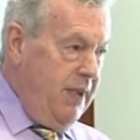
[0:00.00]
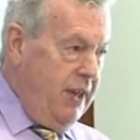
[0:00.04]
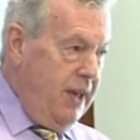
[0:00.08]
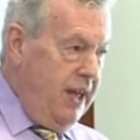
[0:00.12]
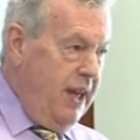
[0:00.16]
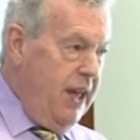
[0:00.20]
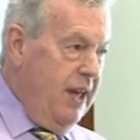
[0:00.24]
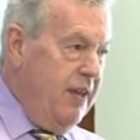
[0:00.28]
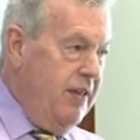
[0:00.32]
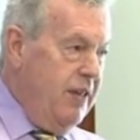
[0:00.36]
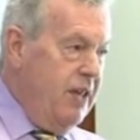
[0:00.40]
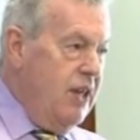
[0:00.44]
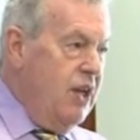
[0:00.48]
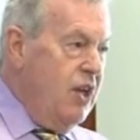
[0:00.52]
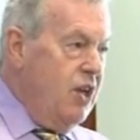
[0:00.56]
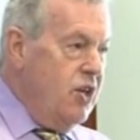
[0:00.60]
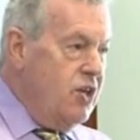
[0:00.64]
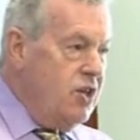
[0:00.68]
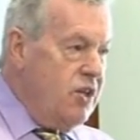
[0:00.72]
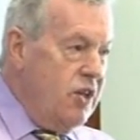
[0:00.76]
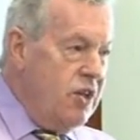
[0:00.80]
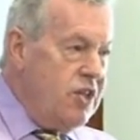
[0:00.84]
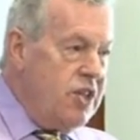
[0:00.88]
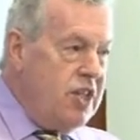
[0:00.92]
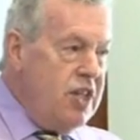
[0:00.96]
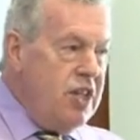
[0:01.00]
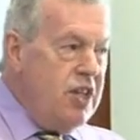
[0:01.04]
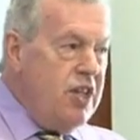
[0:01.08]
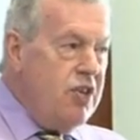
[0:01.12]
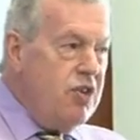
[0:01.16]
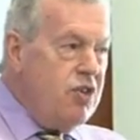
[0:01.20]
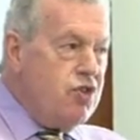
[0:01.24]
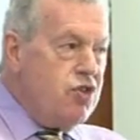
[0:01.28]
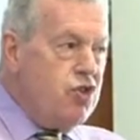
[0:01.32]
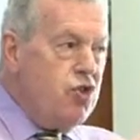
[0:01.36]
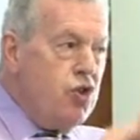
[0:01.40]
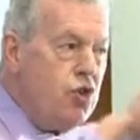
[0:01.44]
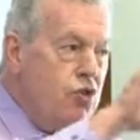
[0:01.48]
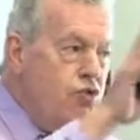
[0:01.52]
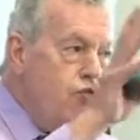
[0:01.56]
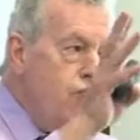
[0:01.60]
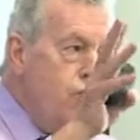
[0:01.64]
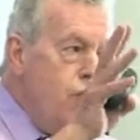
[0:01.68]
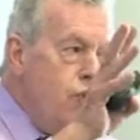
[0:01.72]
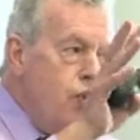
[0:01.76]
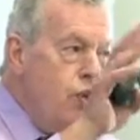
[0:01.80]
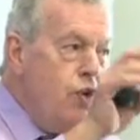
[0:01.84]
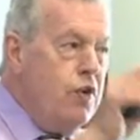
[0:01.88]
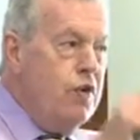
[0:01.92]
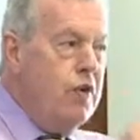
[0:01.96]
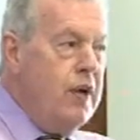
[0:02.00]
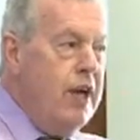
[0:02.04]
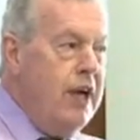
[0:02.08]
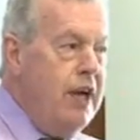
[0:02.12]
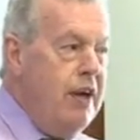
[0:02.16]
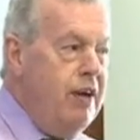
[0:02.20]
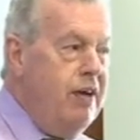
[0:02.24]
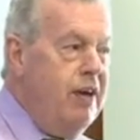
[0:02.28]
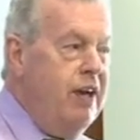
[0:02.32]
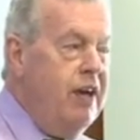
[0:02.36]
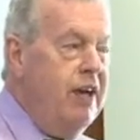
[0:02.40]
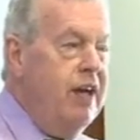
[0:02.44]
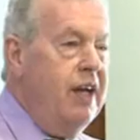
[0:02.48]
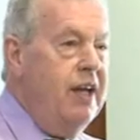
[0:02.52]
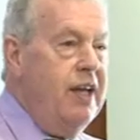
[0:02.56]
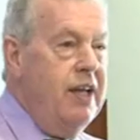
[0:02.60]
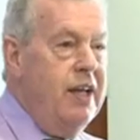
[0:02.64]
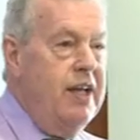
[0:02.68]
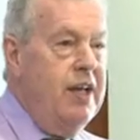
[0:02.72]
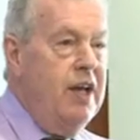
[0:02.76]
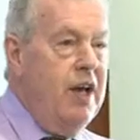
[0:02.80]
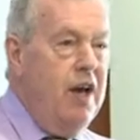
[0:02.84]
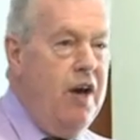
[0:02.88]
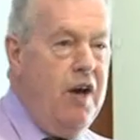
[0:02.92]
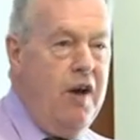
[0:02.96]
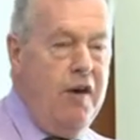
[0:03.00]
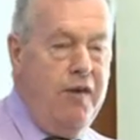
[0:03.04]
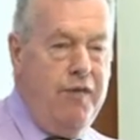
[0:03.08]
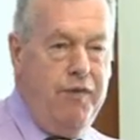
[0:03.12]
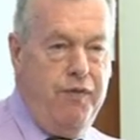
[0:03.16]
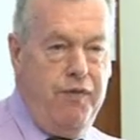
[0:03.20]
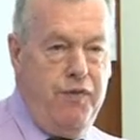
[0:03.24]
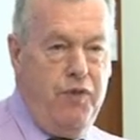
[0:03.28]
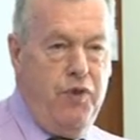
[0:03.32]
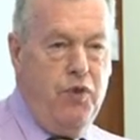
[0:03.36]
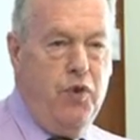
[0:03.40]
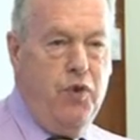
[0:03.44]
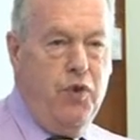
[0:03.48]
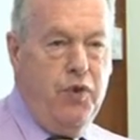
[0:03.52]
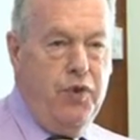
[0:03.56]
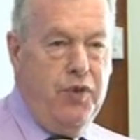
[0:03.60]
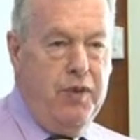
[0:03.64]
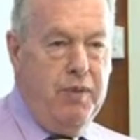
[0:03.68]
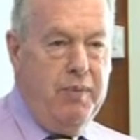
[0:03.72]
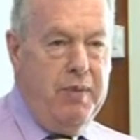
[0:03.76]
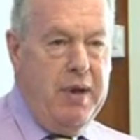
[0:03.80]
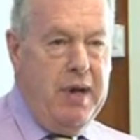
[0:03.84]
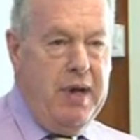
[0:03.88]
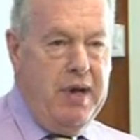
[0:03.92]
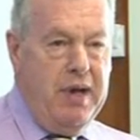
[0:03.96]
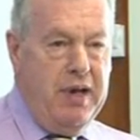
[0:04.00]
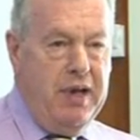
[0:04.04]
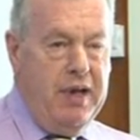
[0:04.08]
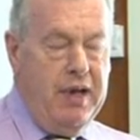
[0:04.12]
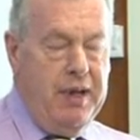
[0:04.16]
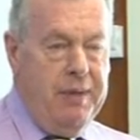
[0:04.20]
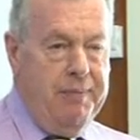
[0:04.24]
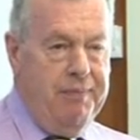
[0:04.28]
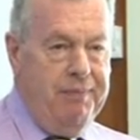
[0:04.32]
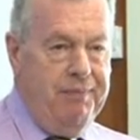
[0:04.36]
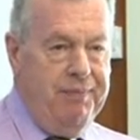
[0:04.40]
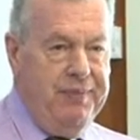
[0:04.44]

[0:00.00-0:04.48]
Okay, so it's in the sort of rural area of North America.